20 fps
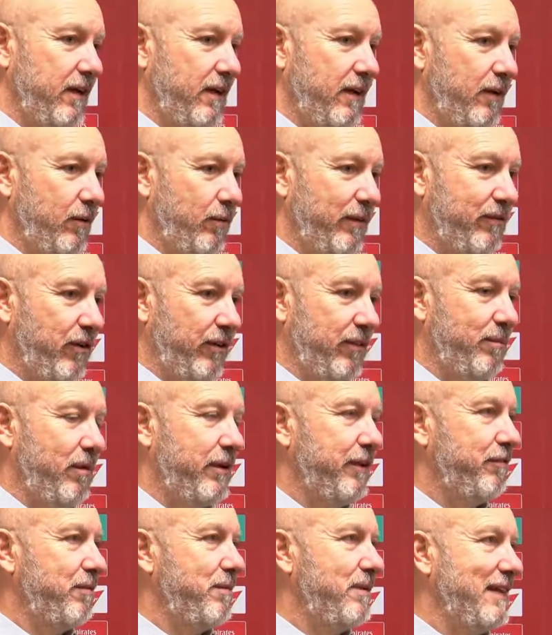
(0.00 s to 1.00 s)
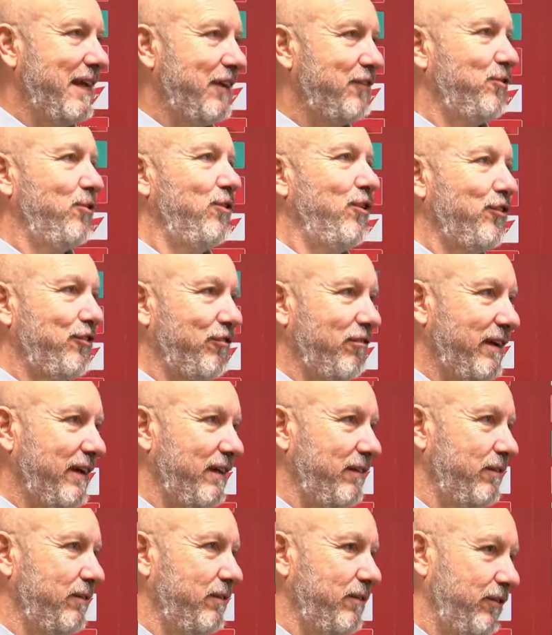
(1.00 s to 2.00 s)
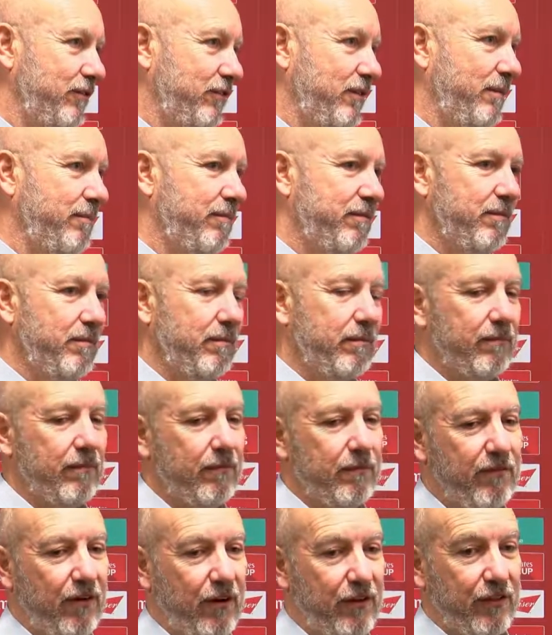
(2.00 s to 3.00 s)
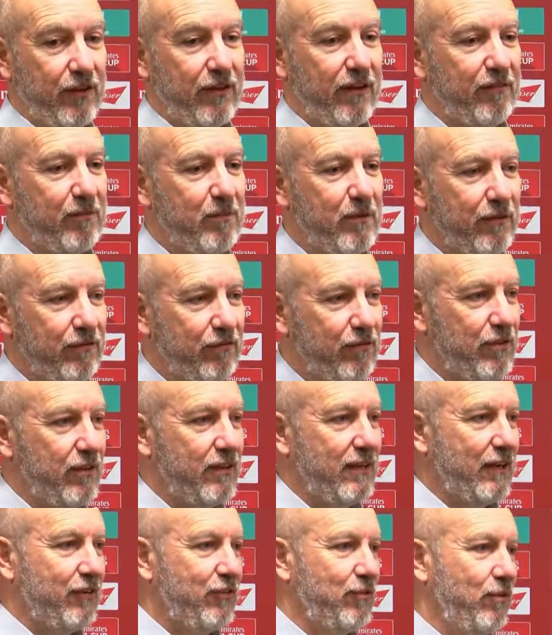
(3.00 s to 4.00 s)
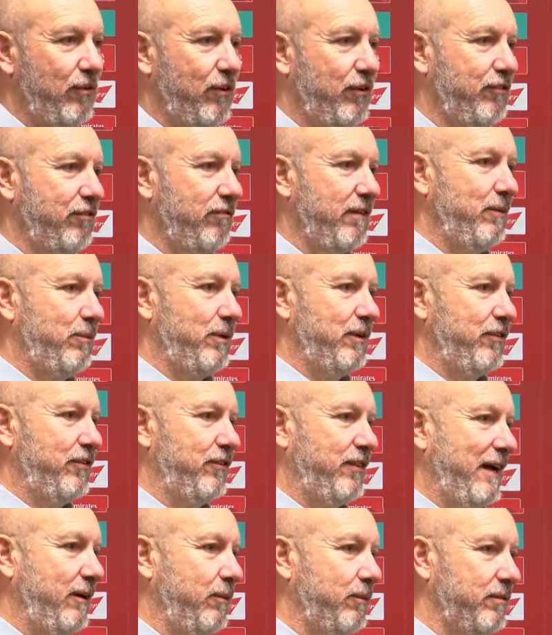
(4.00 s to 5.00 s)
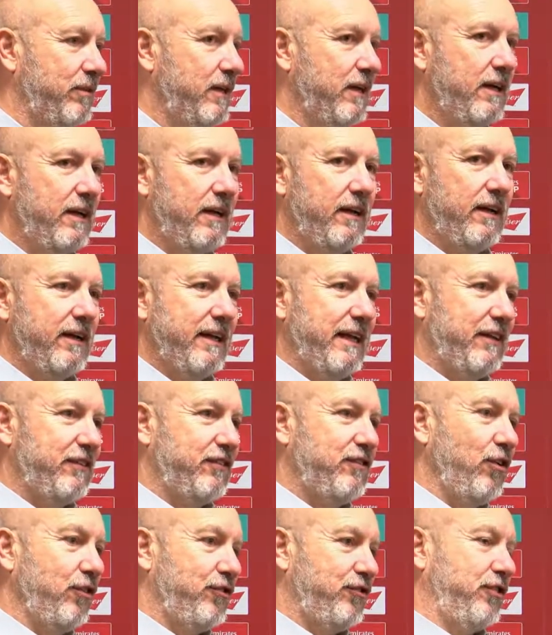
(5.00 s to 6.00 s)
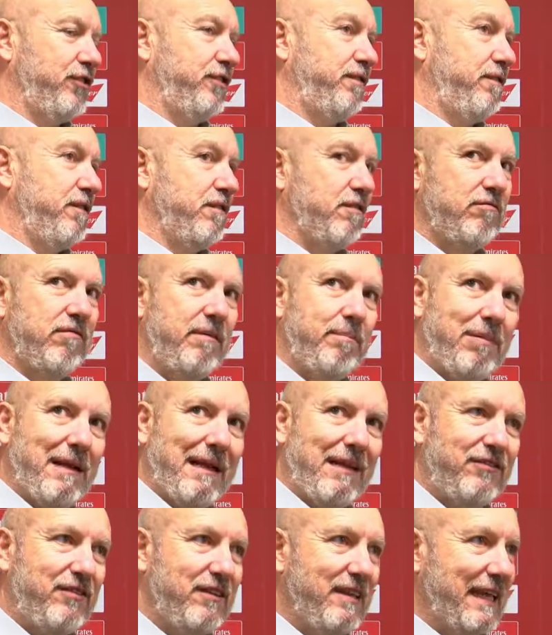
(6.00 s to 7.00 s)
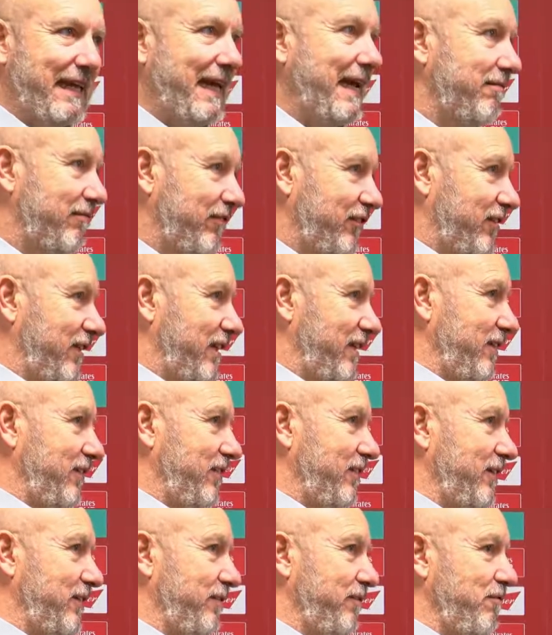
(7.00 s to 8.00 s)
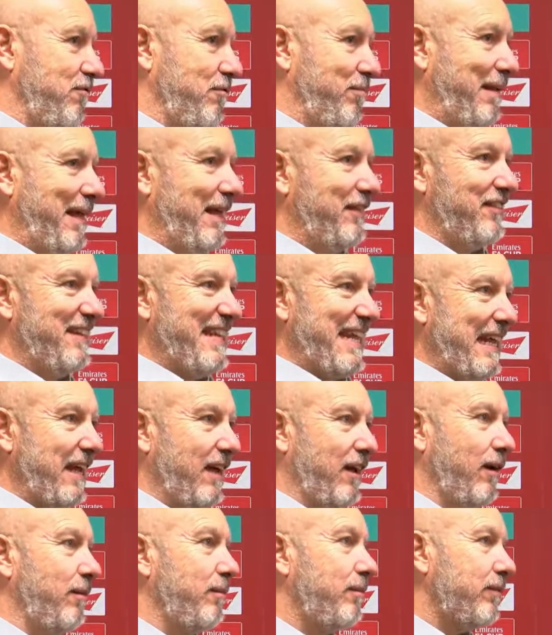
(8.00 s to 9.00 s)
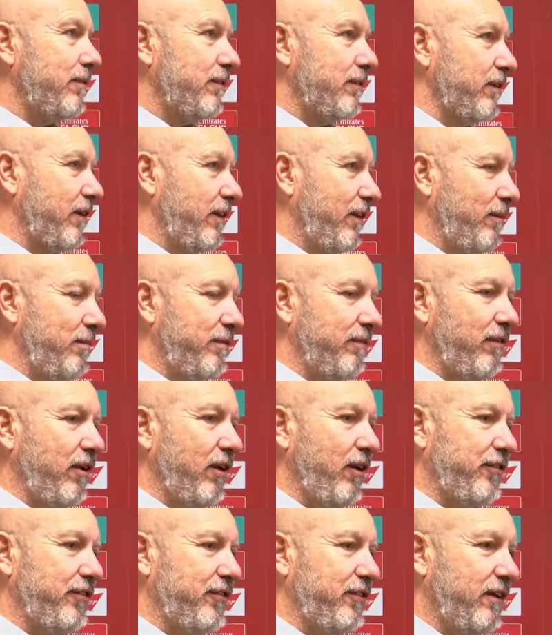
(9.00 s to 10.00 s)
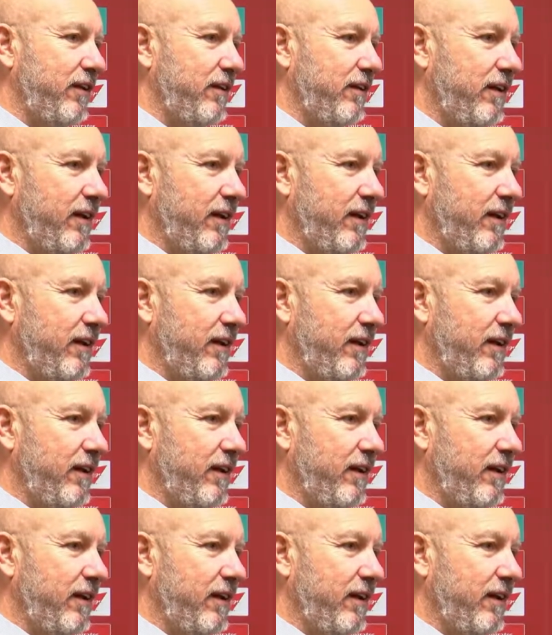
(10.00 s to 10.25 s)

We've got the money from the National Lottery that's come via the government through the National Lottery, which has helped. It's not just for replacing the gate receipts, it's for replacing income that the club have lost. And